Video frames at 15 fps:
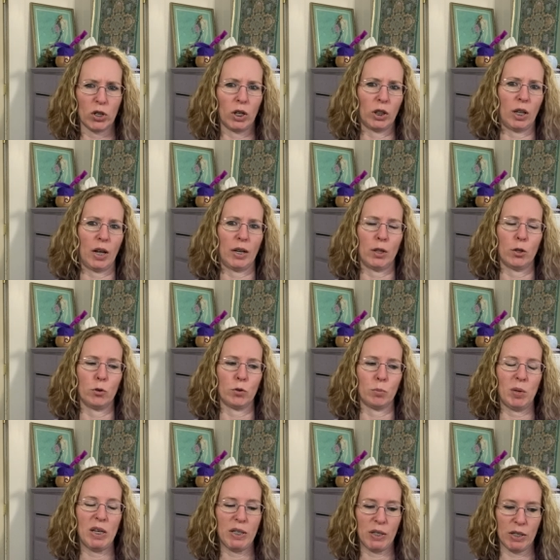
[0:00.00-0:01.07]
a lot of those
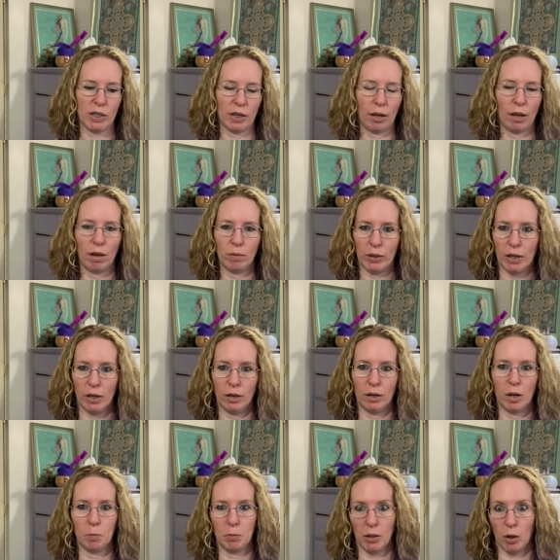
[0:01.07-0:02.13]
pieces that I have kitted
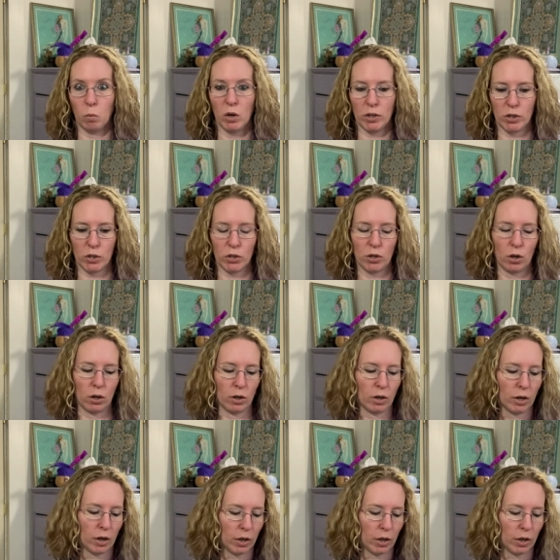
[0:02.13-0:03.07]
up that I want to start.